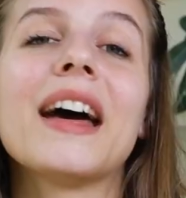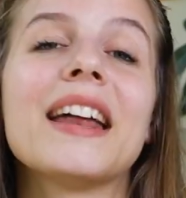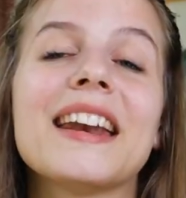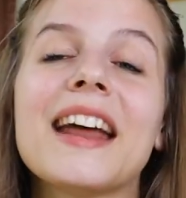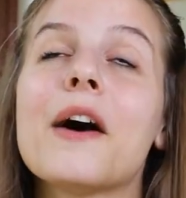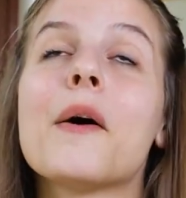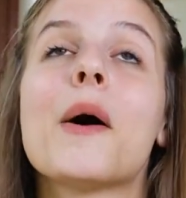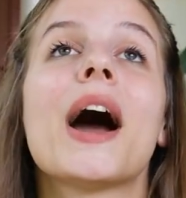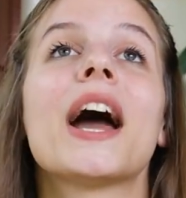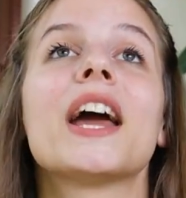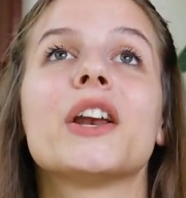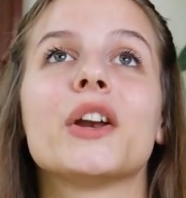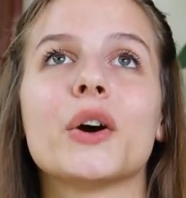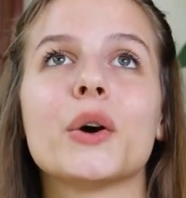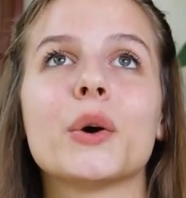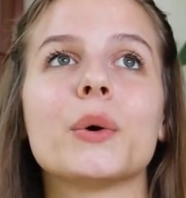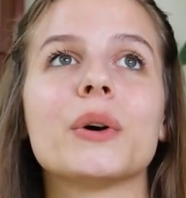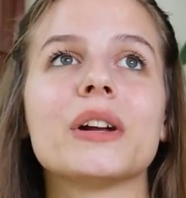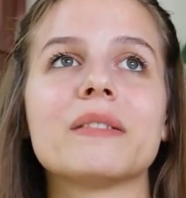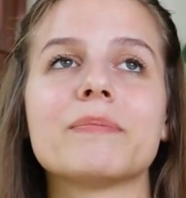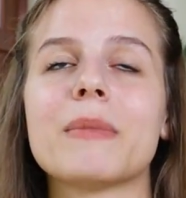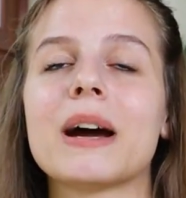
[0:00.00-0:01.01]
Now, I
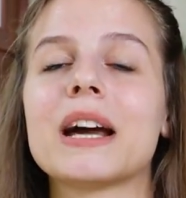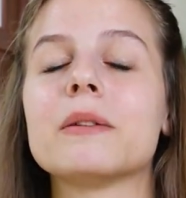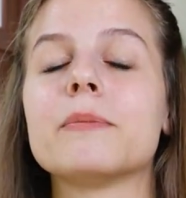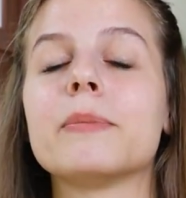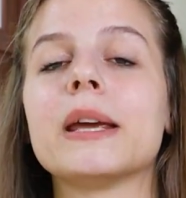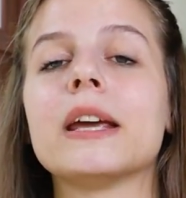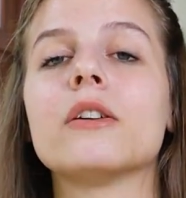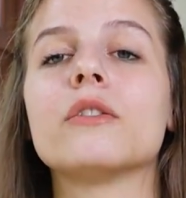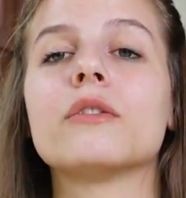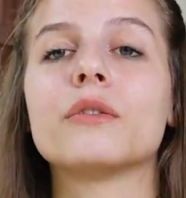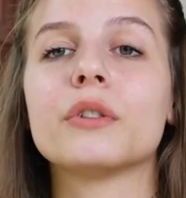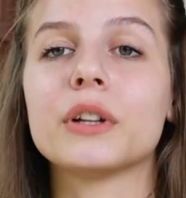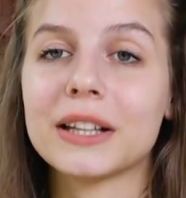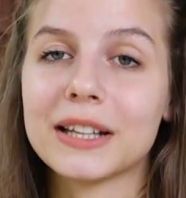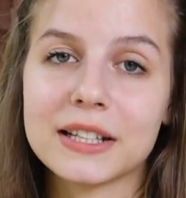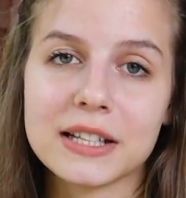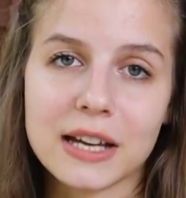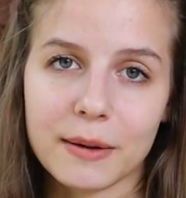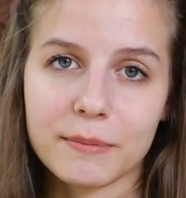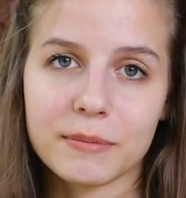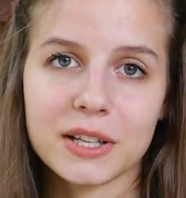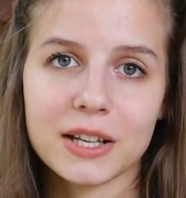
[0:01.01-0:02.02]
know it might be really
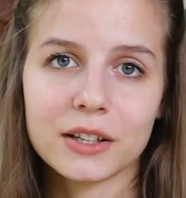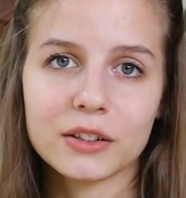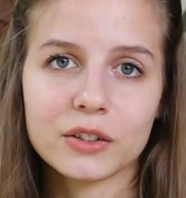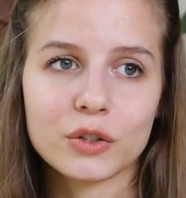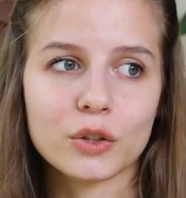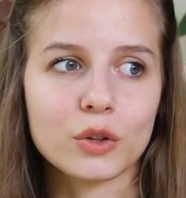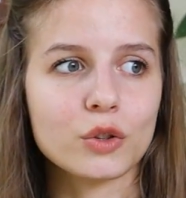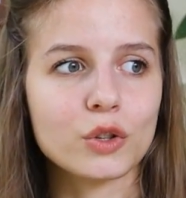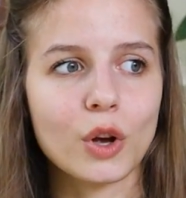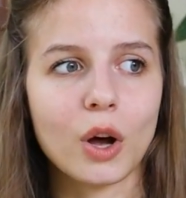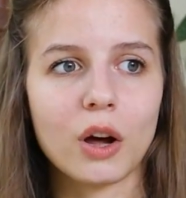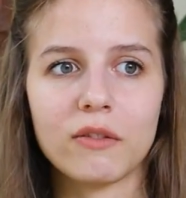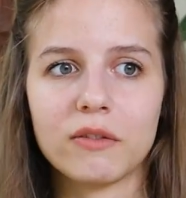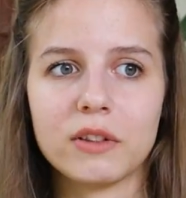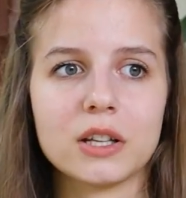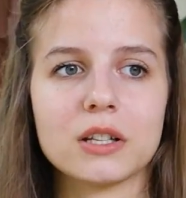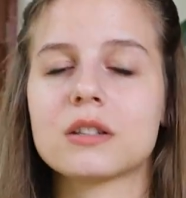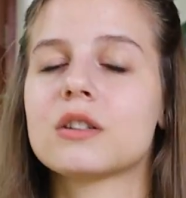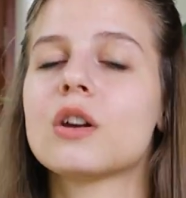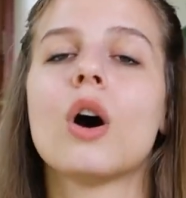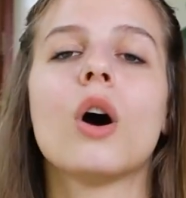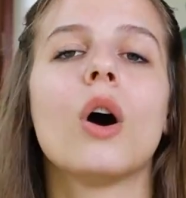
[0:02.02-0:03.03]
tempting to solve
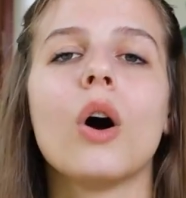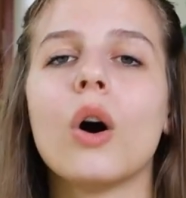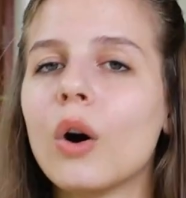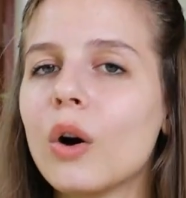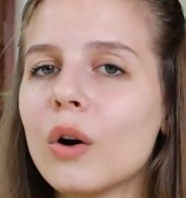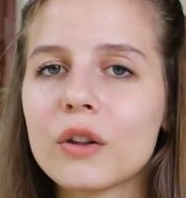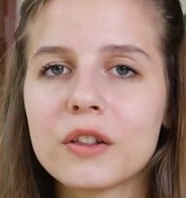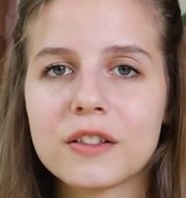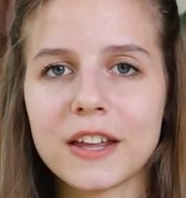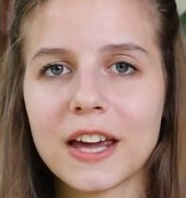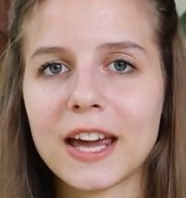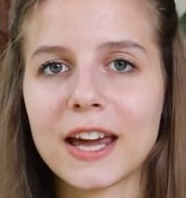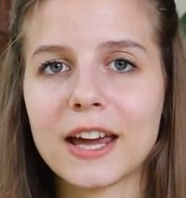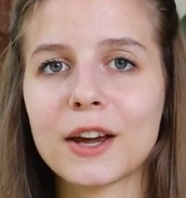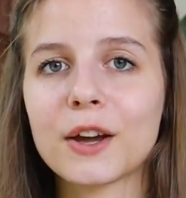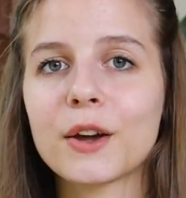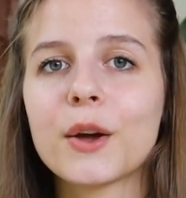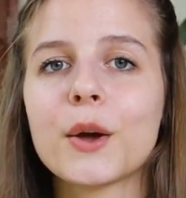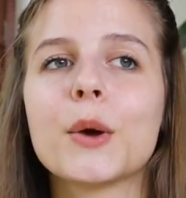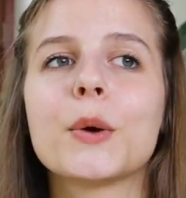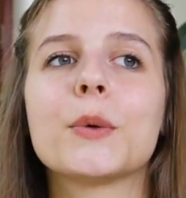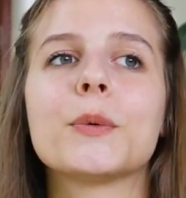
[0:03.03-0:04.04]
this whole thing